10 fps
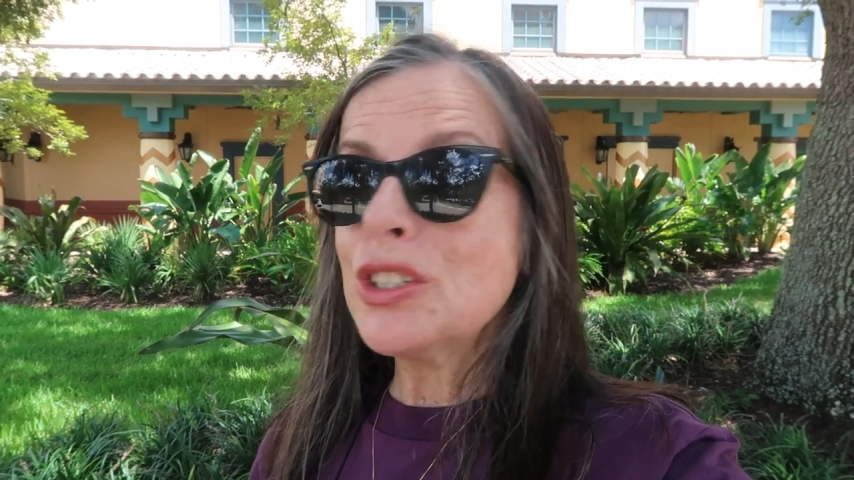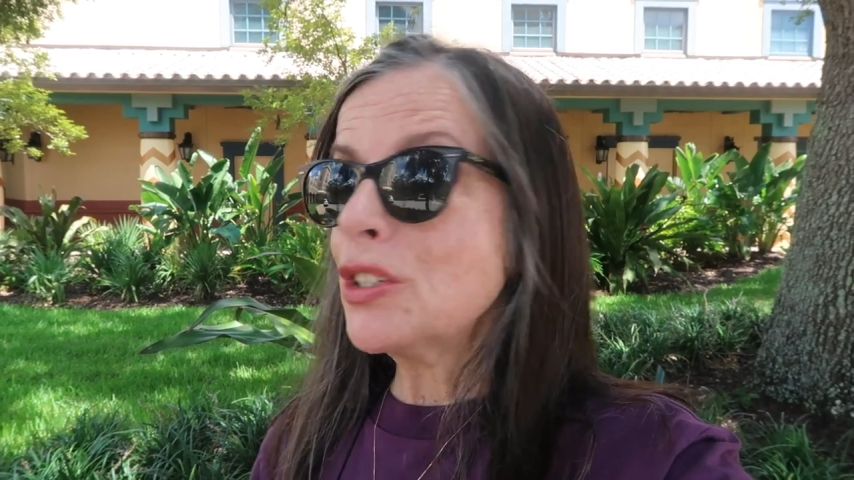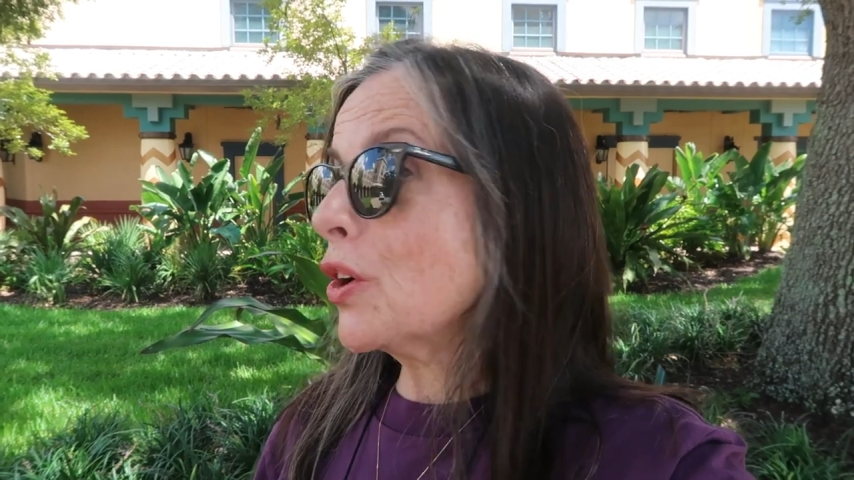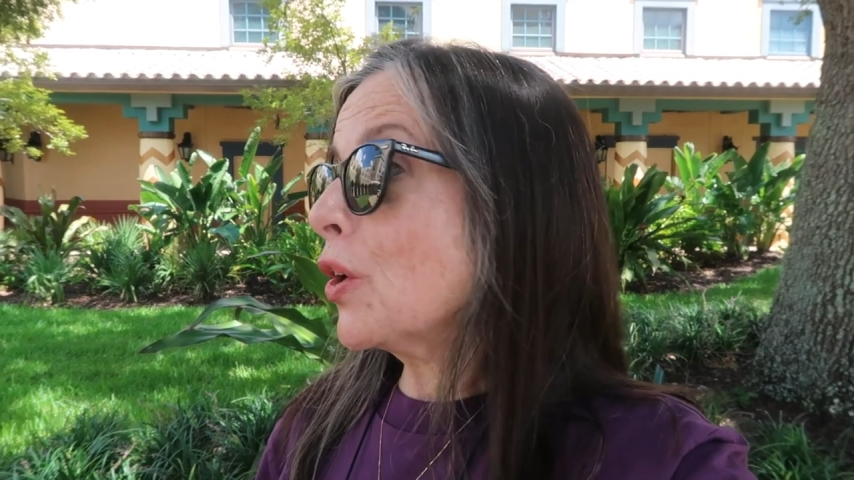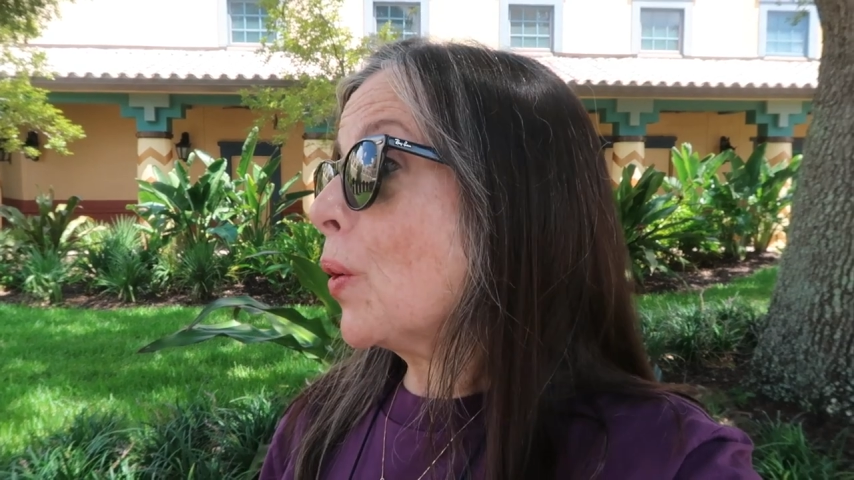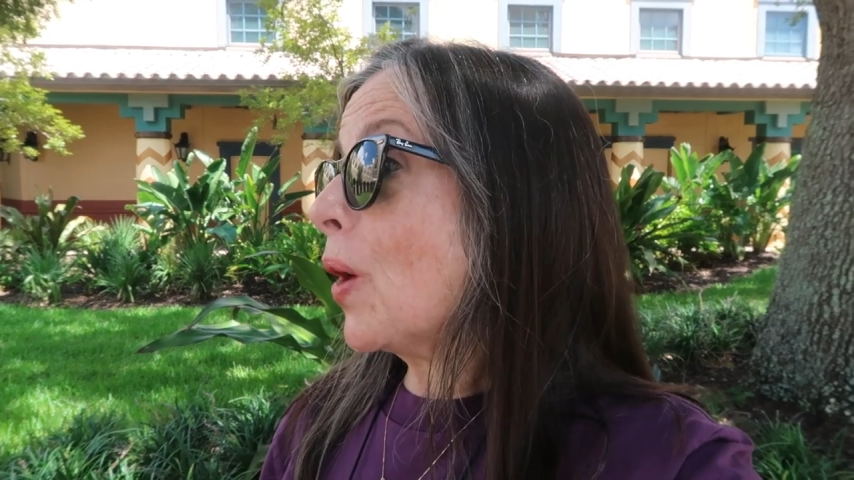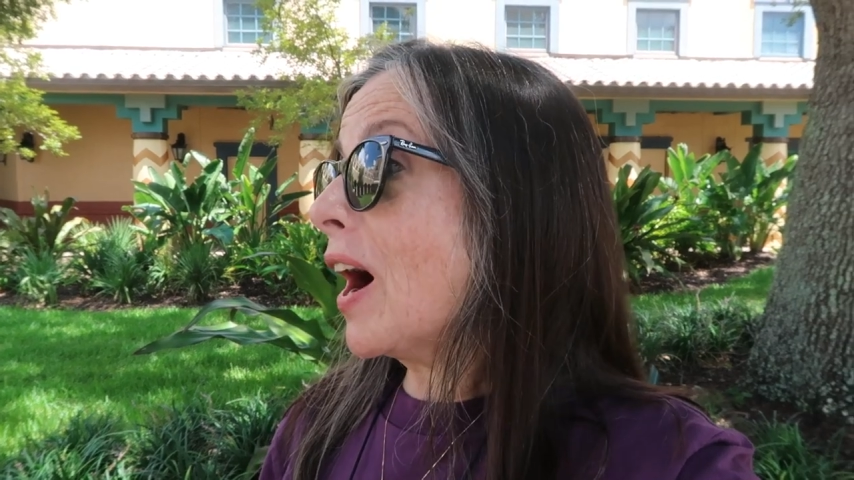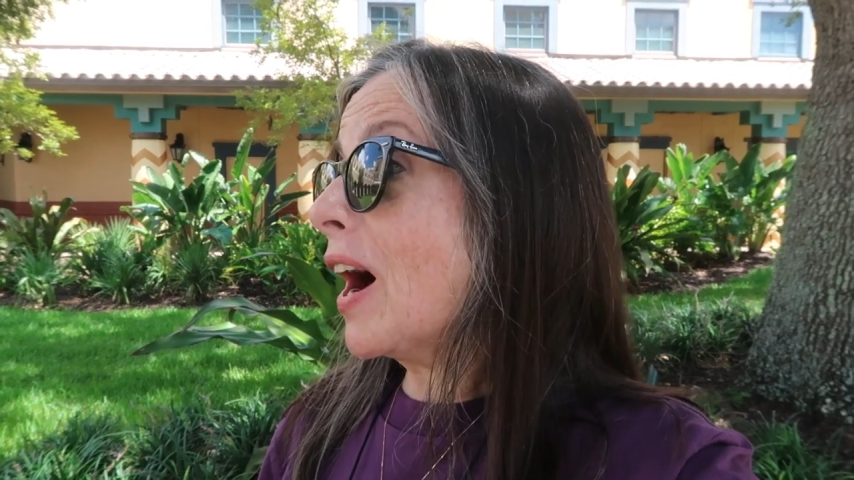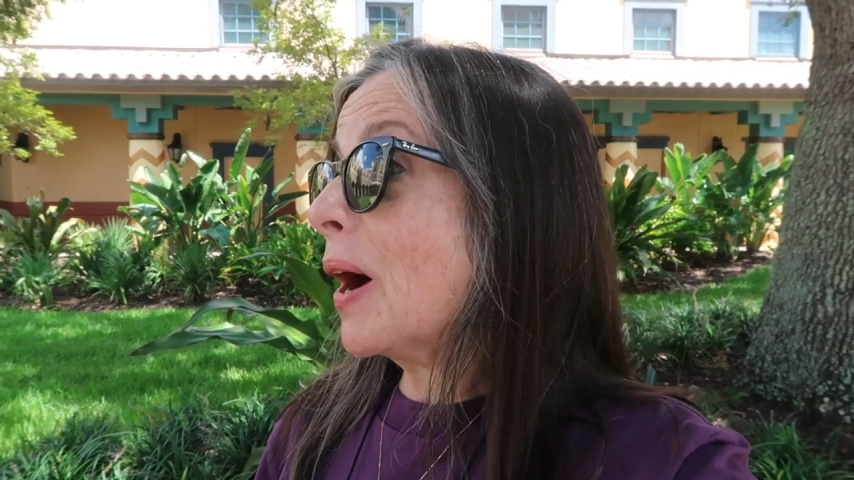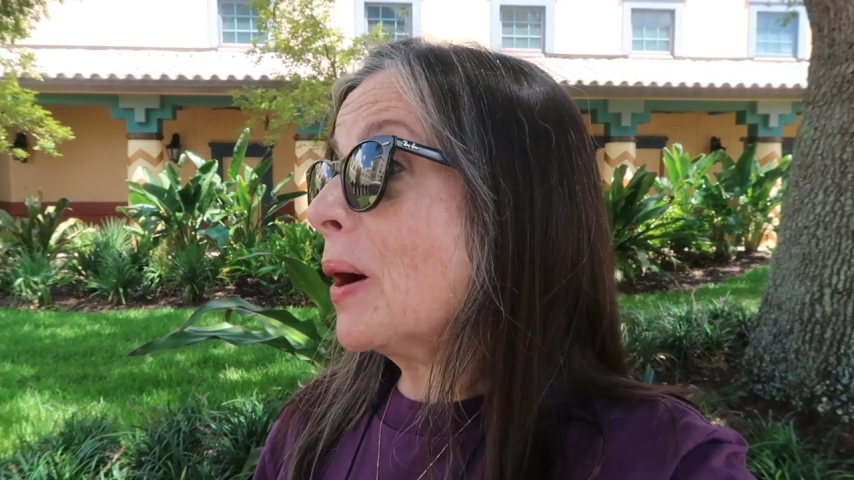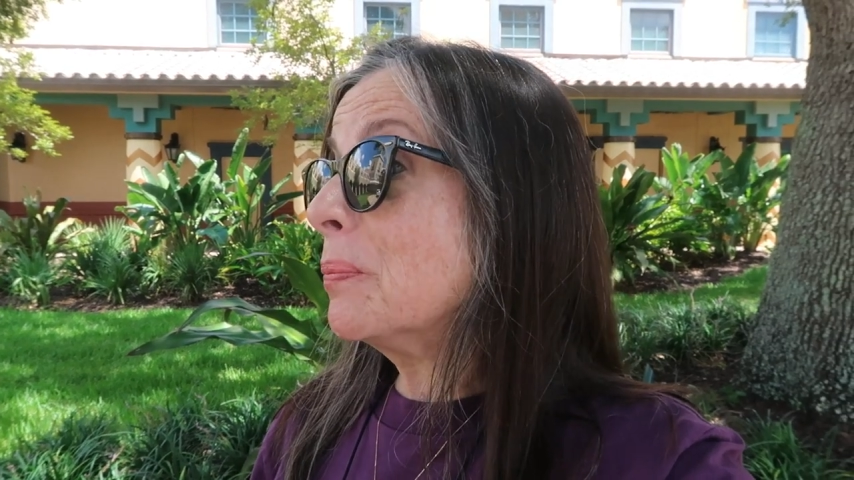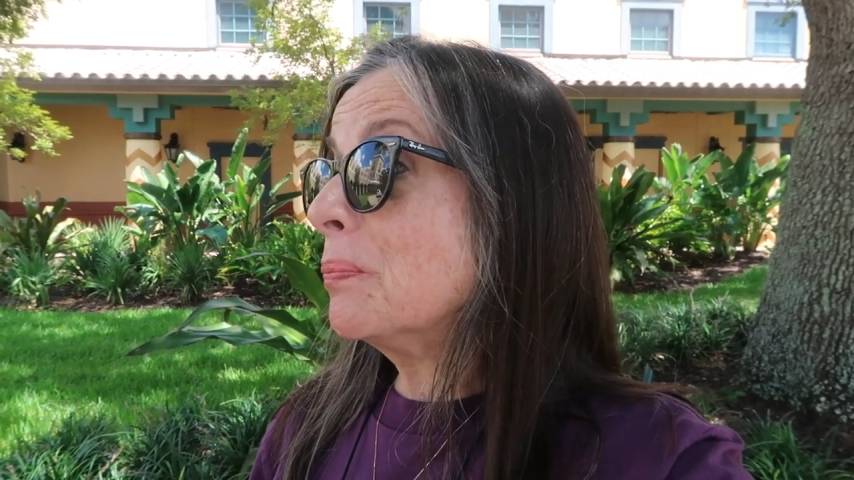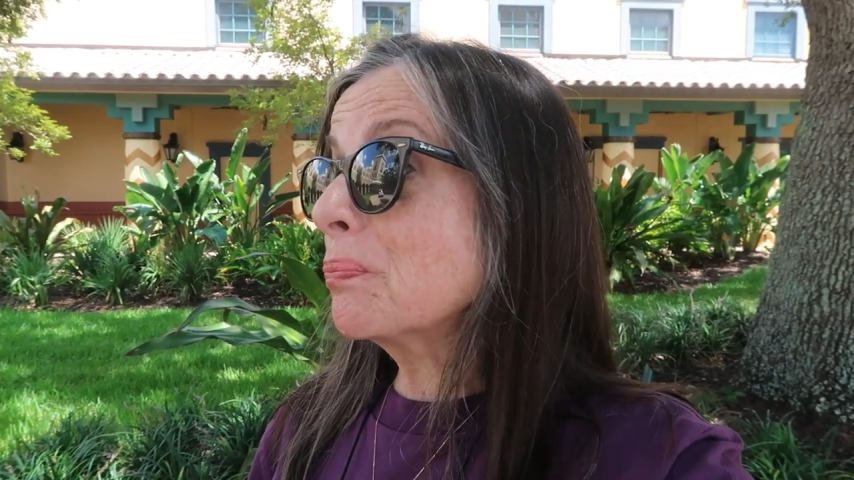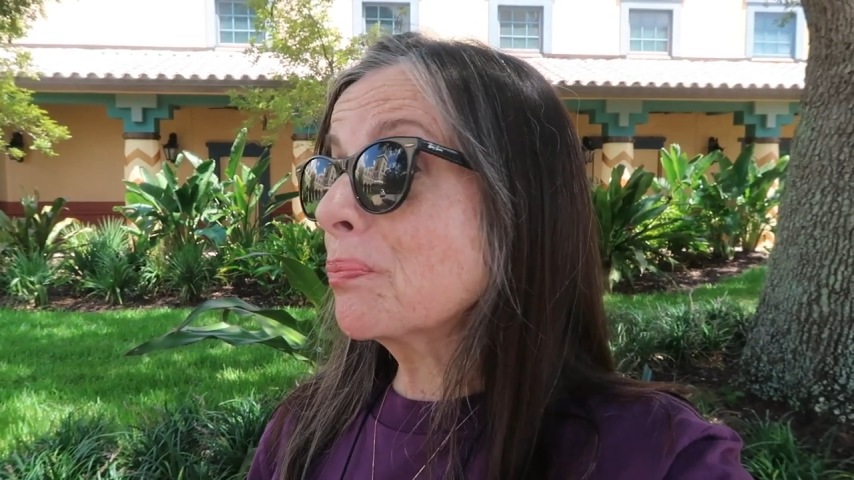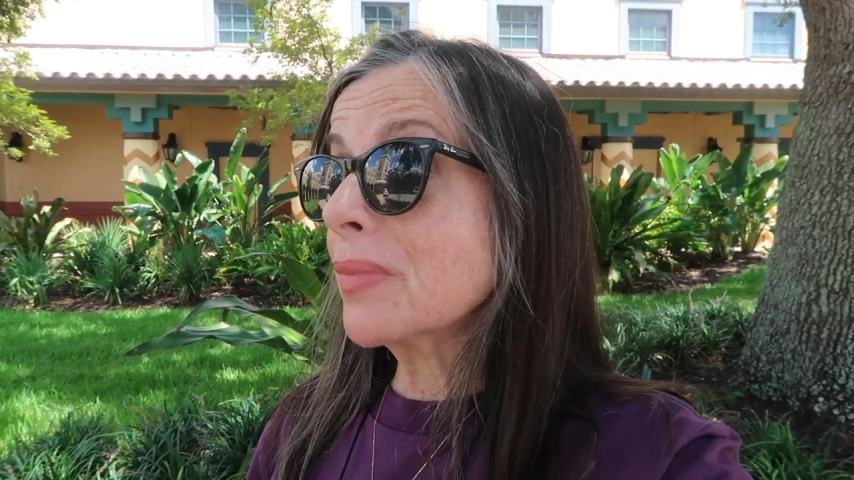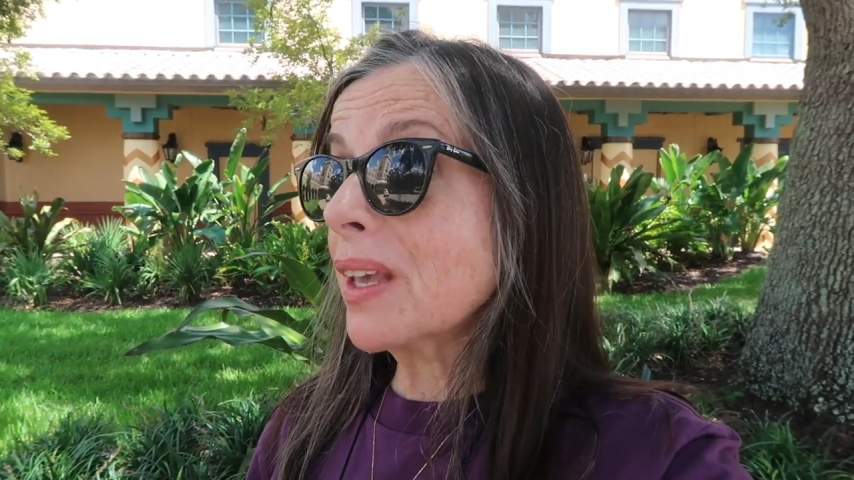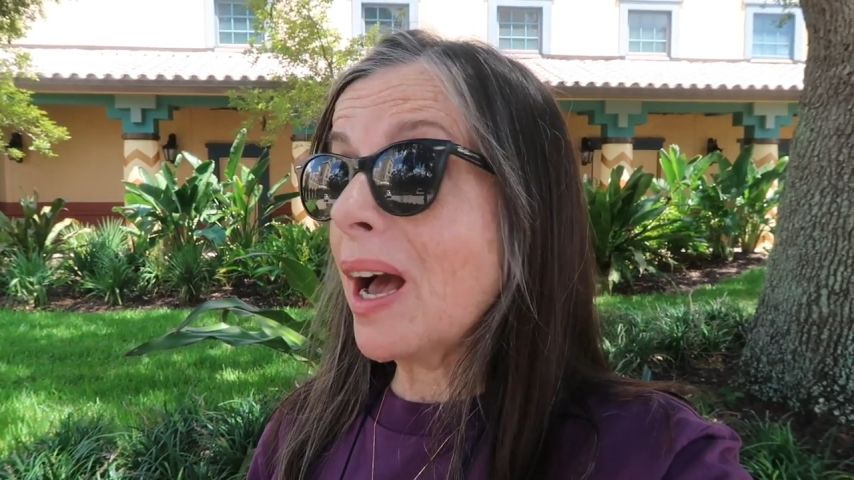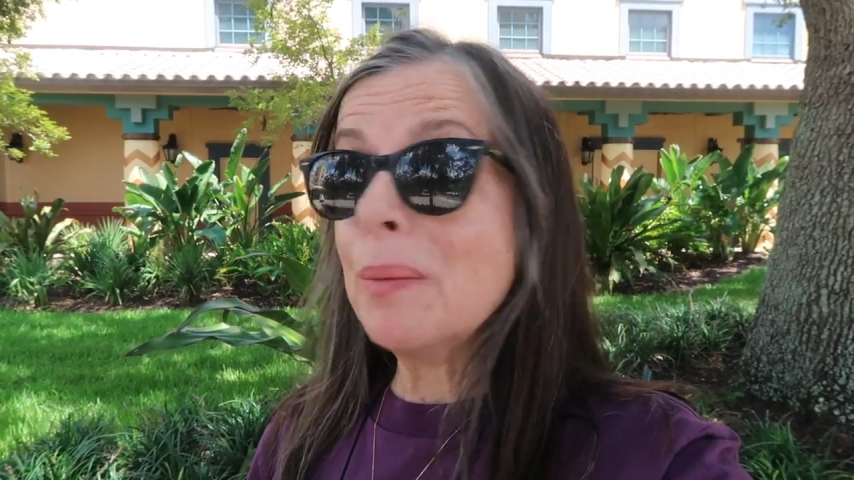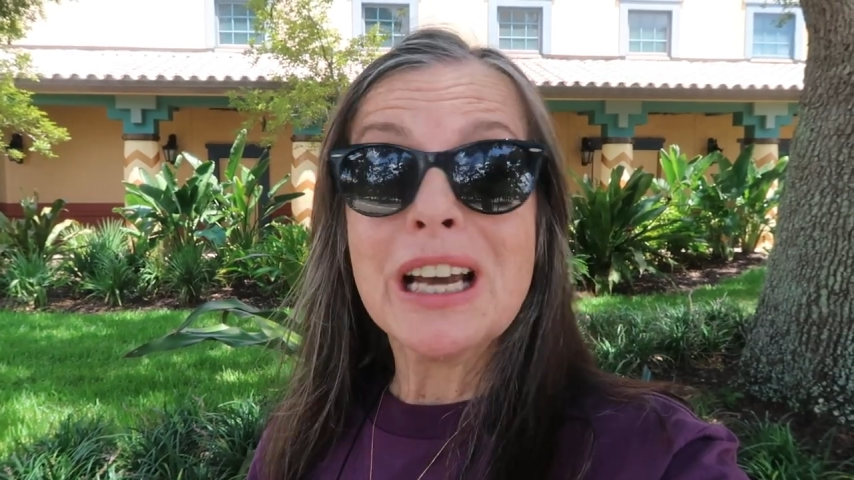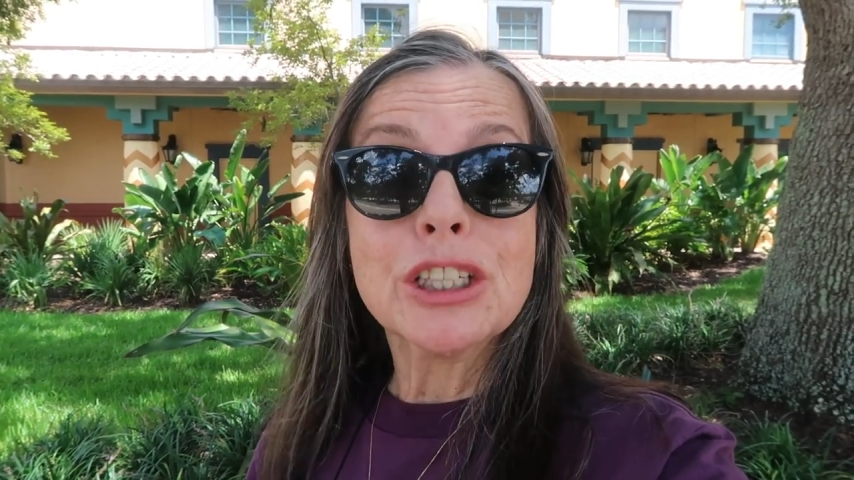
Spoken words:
So I'm